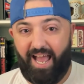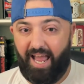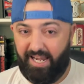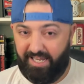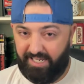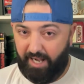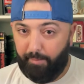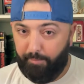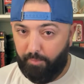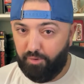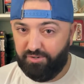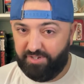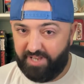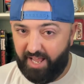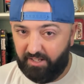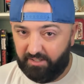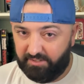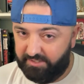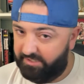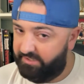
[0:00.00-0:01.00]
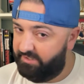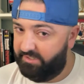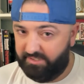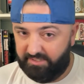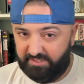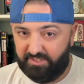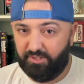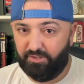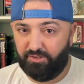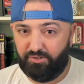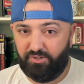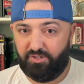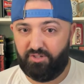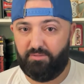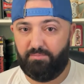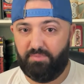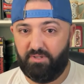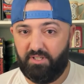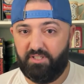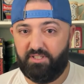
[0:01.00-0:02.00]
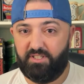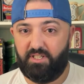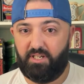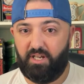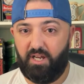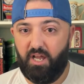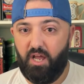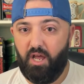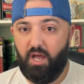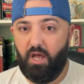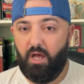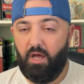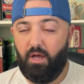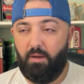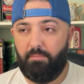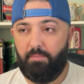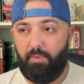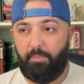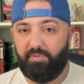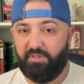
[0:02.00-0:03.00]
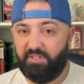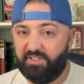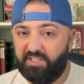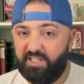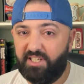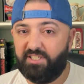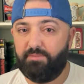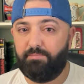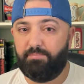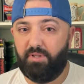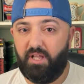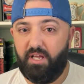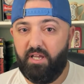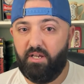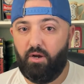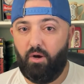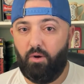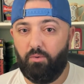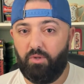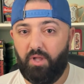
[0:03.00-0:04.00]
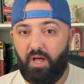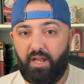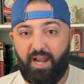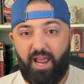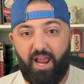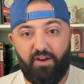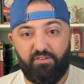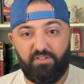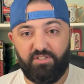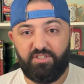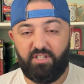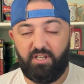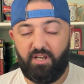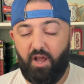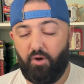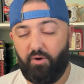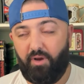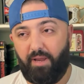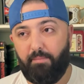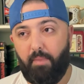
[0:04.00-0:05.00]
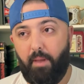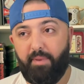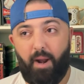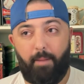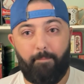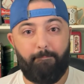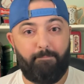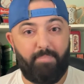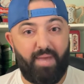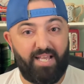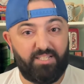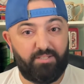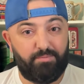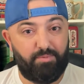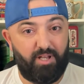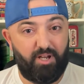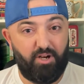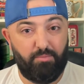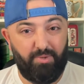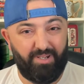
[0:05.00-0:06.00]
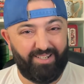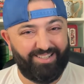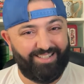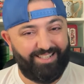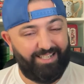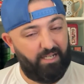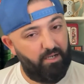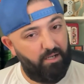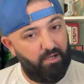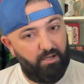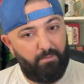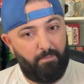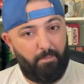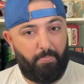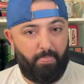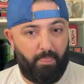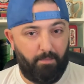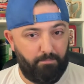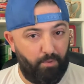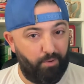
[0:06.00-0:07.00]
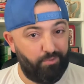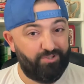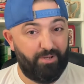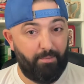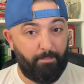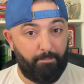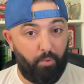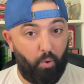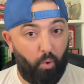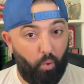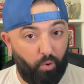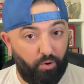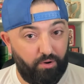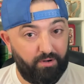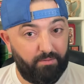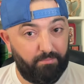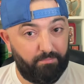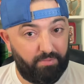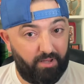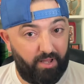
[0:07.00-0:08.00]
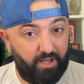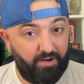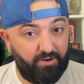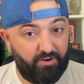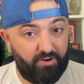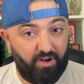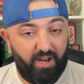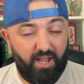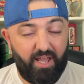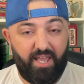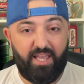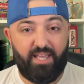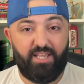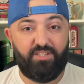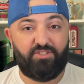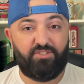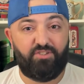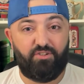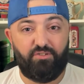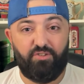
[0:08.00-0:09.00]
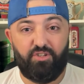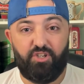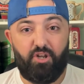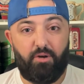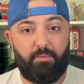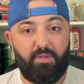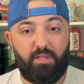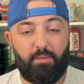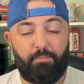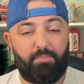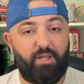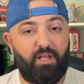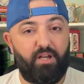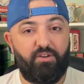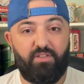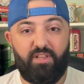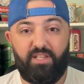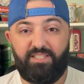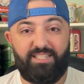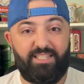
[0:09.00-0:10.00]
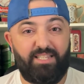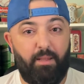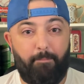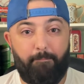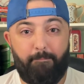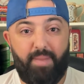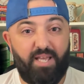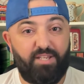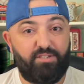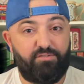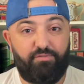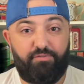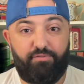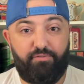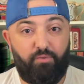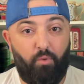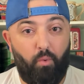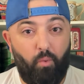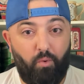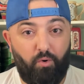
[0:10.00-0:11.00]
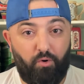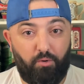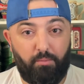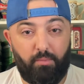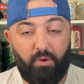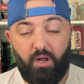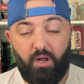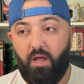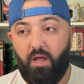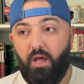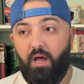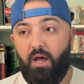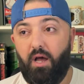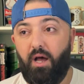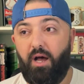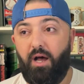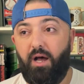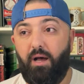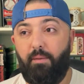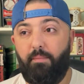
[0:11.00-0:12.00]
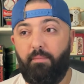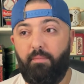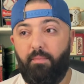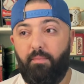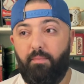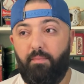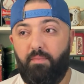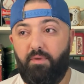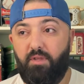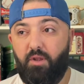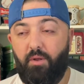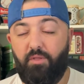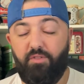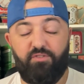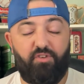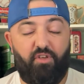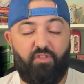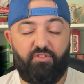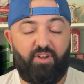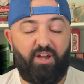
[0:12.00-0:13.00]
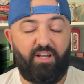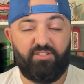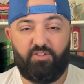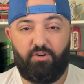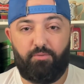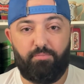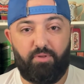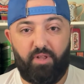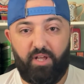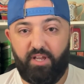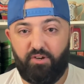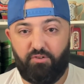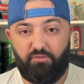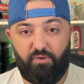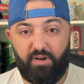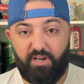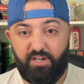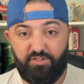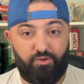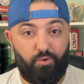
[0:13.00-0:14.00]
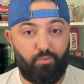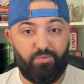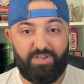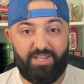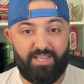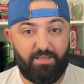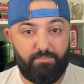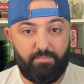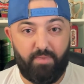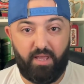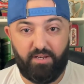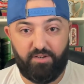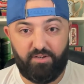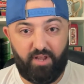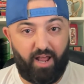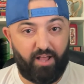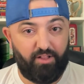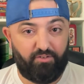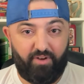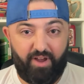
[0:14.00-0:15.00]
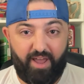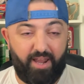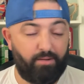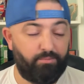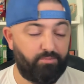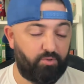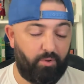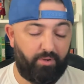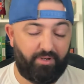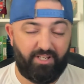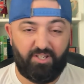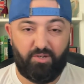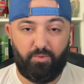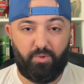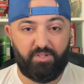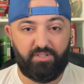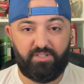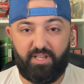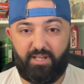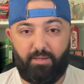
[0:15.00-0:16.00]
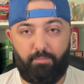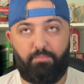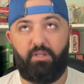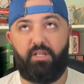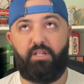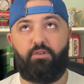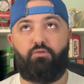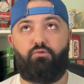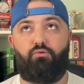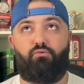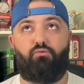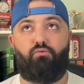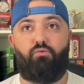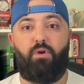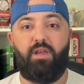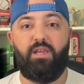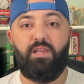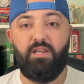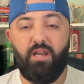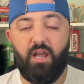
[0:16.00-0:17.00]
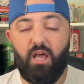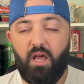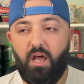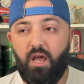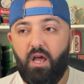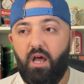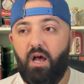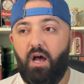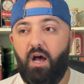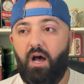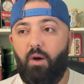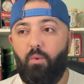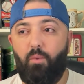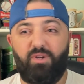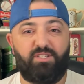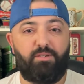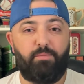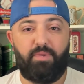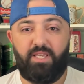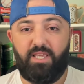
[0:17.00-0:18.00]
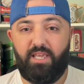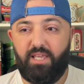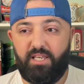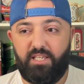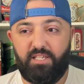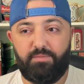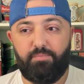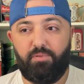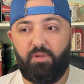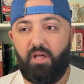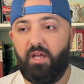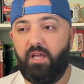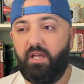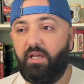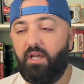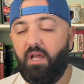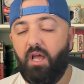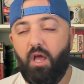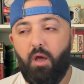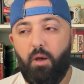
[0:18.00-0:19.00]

Not most talented. It's still Christian Pulisic. But Pulisic isn't playing a whole lot. Aronson, okay, maybe not best player, but most important player. He's certainly going to be the player that's in the best form. There's other guys that are playing great. His own teammate, Tyler Adams, who I'll get to in a second, played great. Weston McKennie's playing.